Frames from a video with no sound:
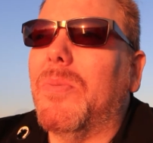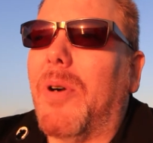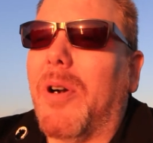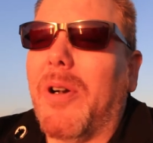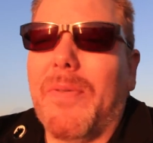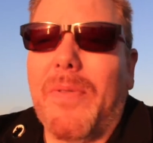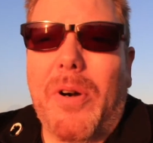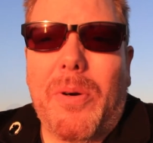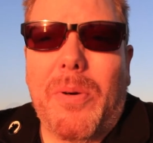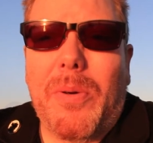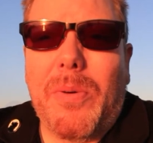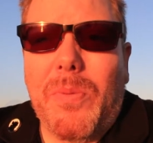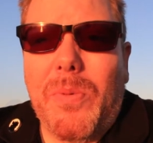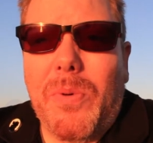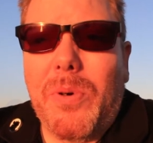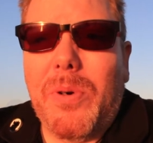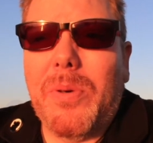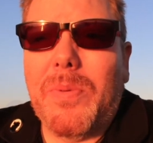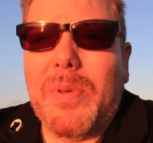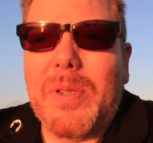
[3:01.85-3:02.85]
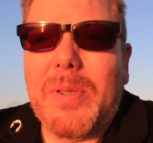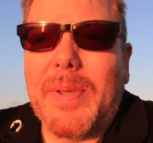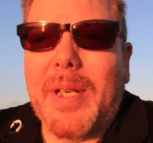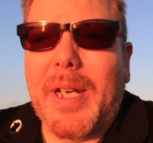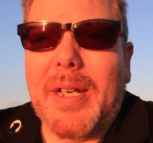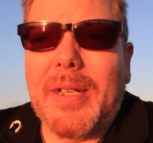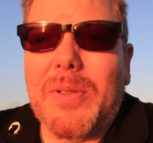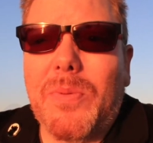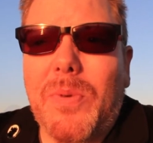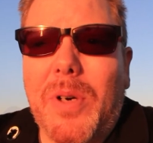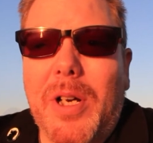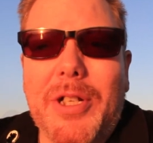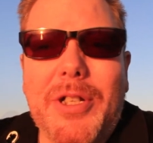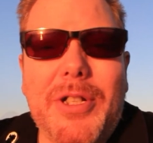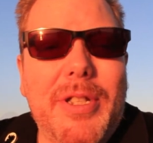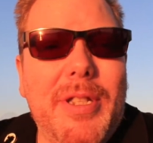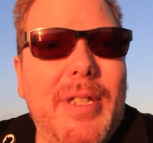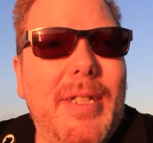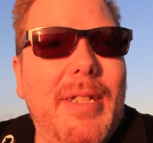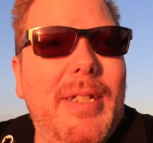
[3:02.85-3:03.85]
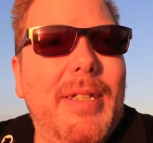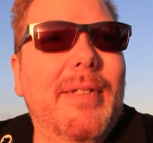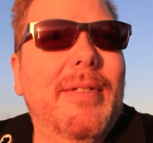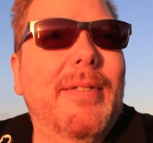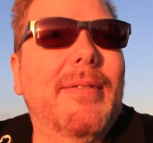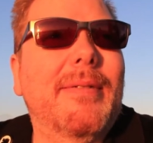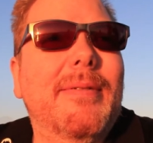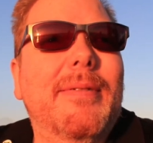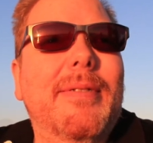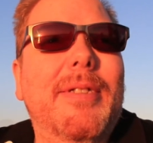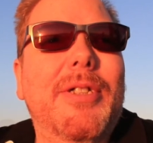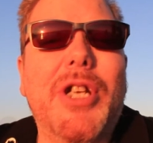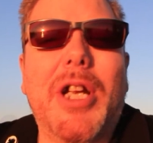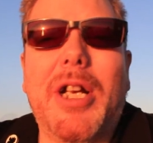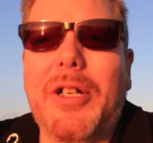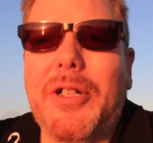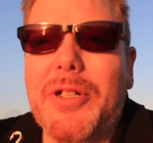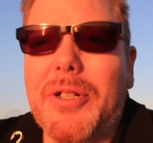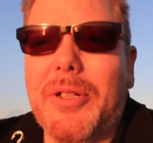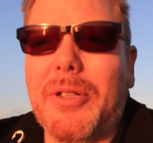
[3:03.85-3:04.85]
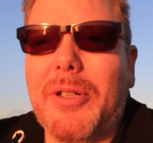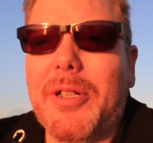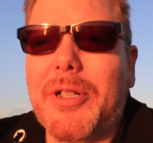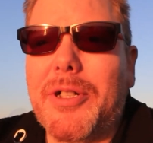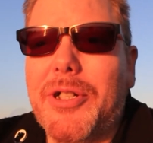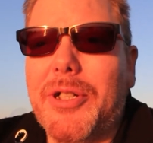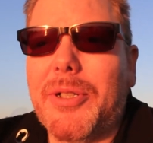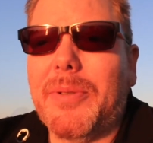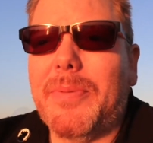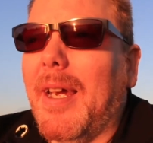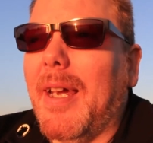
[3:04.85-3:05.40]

part of our reward was we got to watch the Challenger launch.